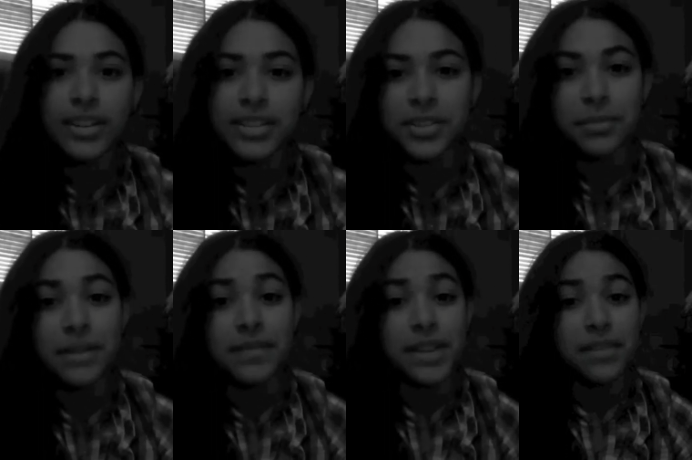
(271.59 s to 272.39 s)
So
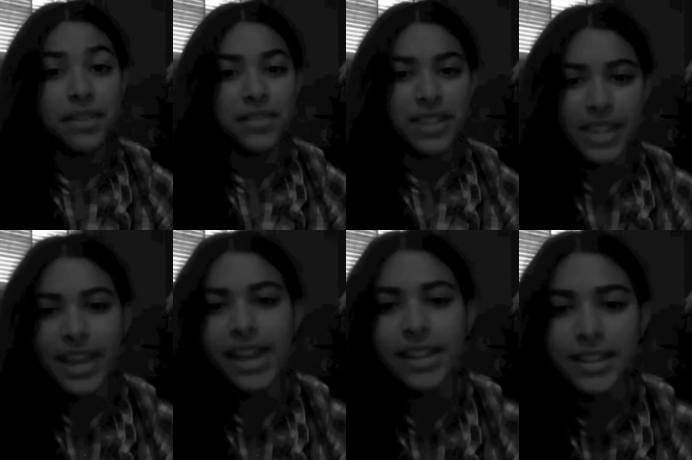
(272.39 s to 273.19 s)
my favorite
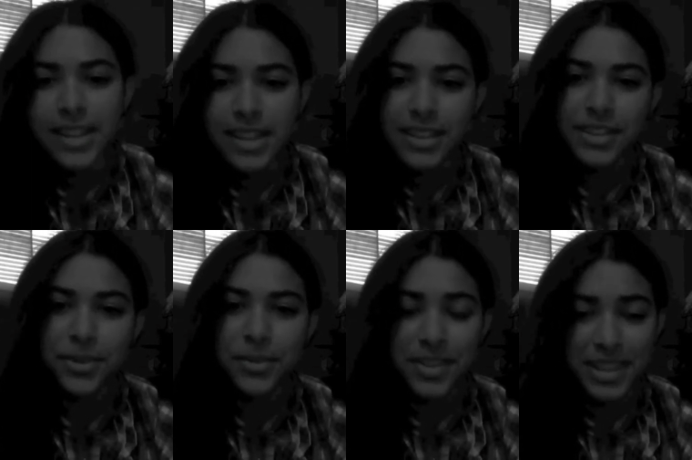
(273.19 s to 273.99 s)
vignette is
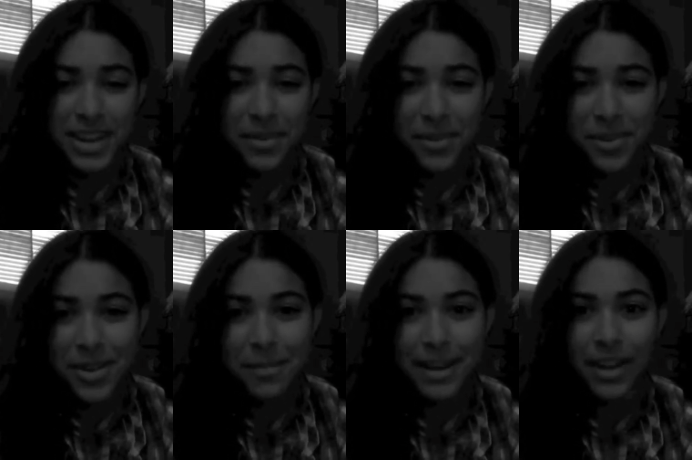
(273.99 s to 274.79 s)
the one that I wrote
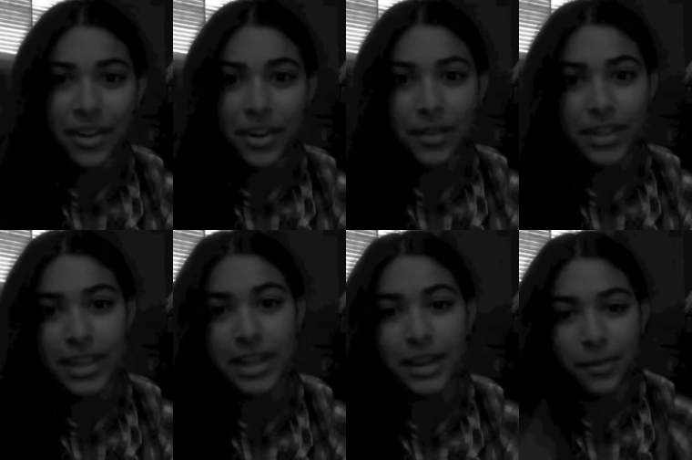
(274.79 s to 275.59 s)
about
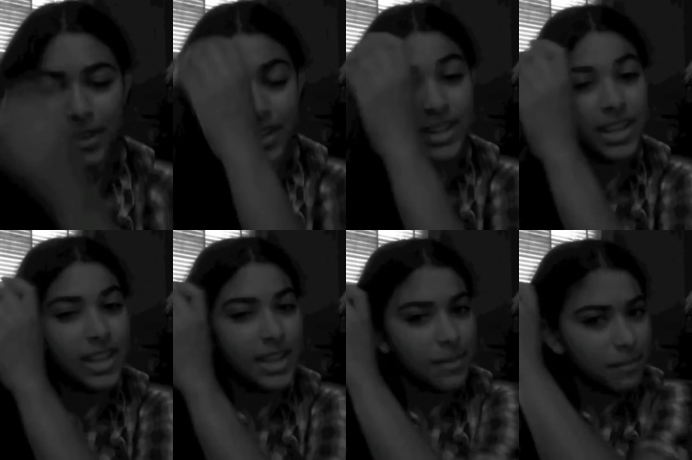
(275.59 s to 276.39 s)
Hurricane Irene
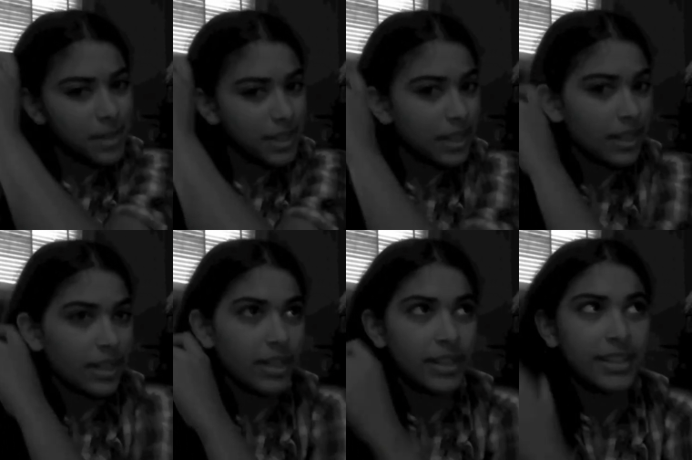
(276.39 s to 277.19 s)

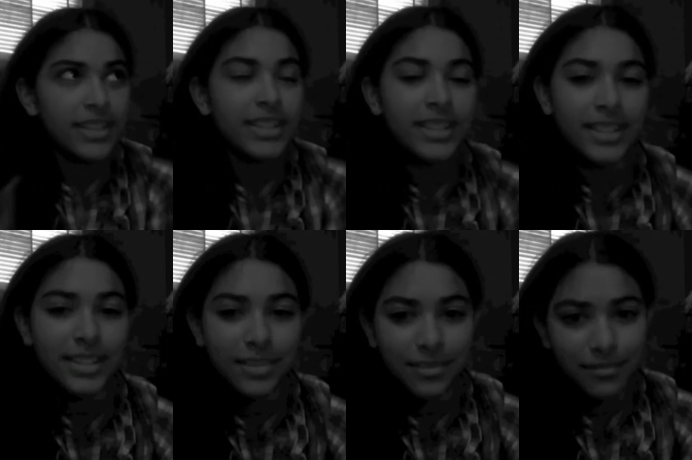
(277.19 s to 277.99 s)

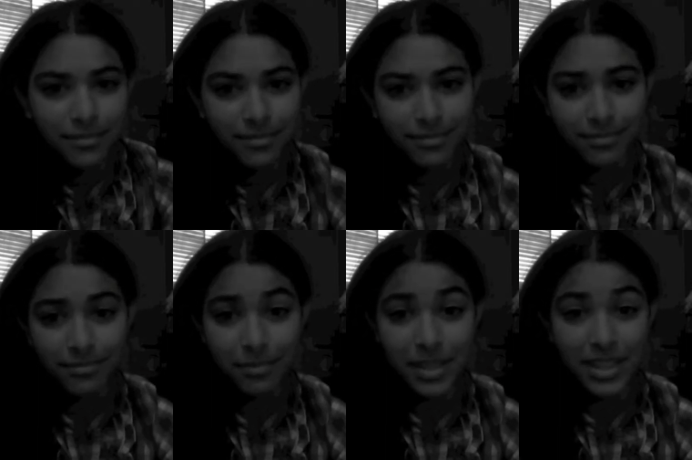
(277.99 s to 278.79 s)
because
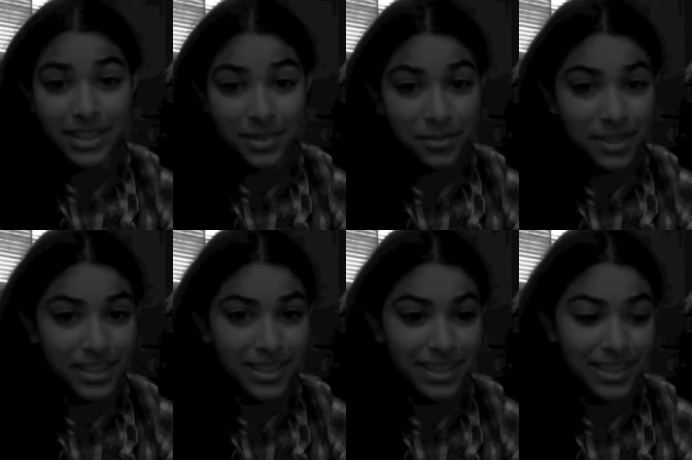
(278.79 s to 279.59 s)
because it was